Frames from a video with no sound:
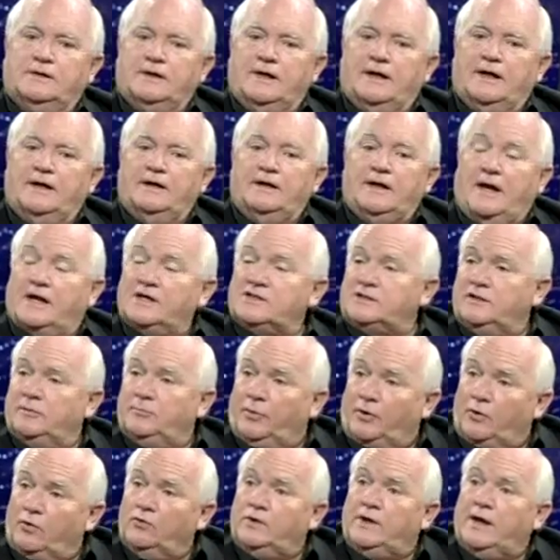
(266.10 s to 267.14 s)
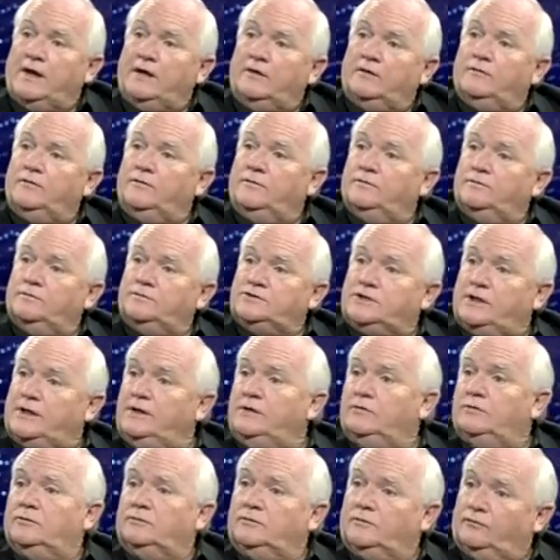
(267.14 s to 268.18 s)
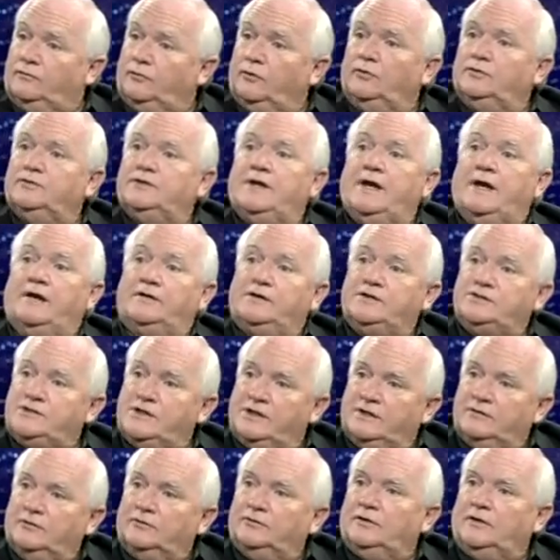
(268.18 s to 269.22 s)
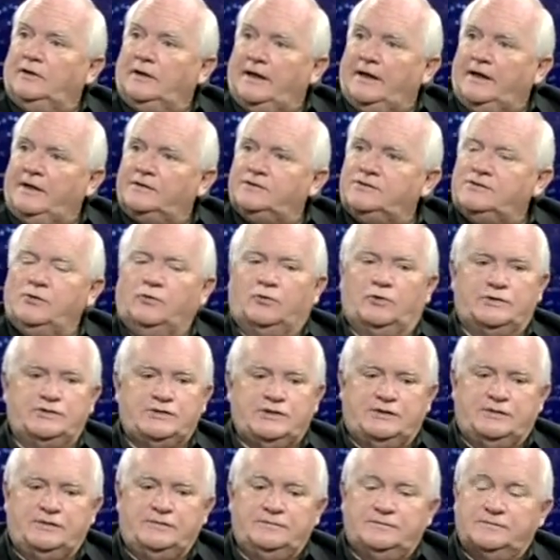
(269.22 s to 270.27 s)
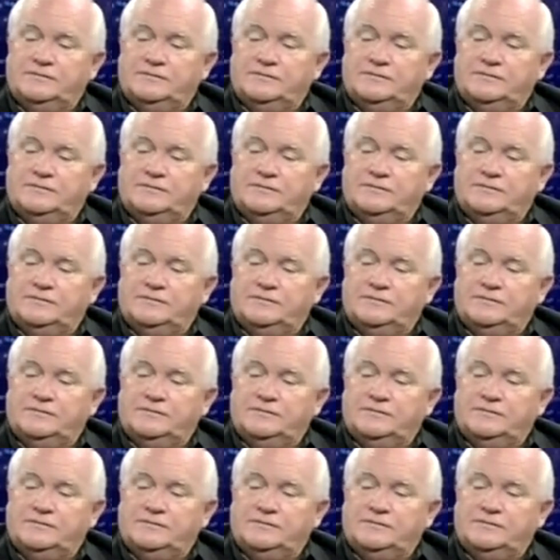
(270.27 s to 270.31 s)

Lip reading: and actually broke out of jail, Fulton County Jail in Atlanta, Georgia.